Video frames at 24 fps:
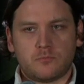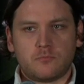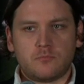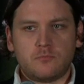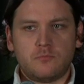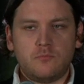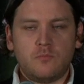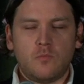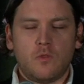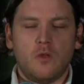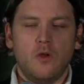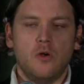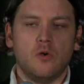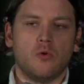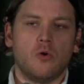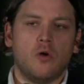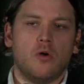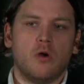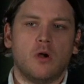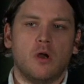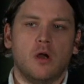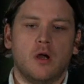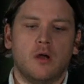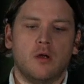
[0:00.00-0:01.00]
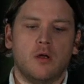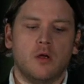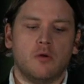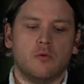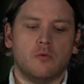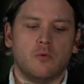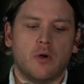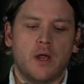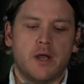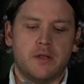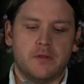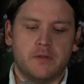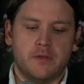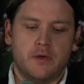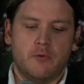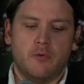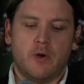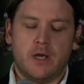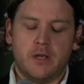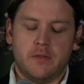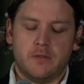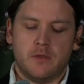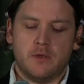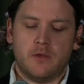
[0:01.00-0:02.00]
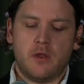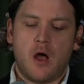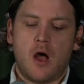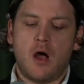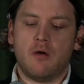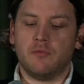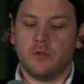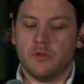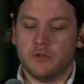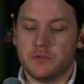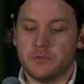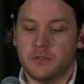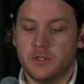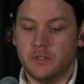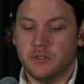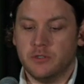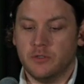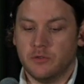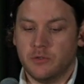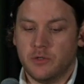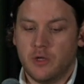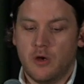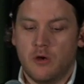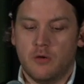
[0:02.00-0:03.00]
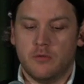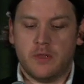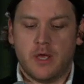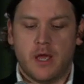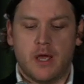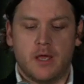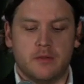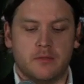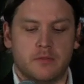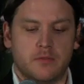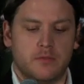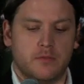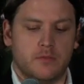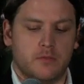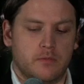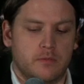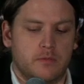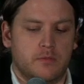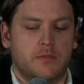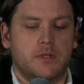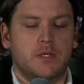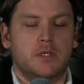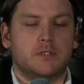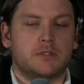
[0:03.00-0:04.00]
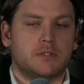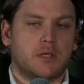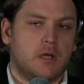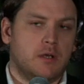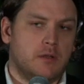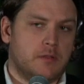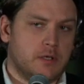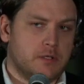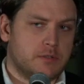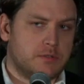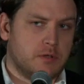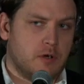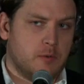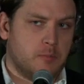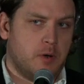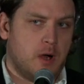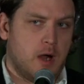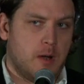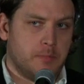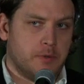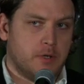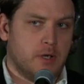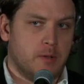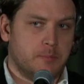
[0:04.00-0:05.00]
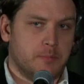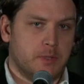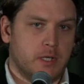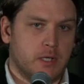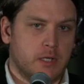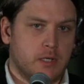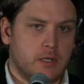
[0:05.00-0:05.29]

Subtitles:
or read in the novels, then you'll know that these kind of things start popping up in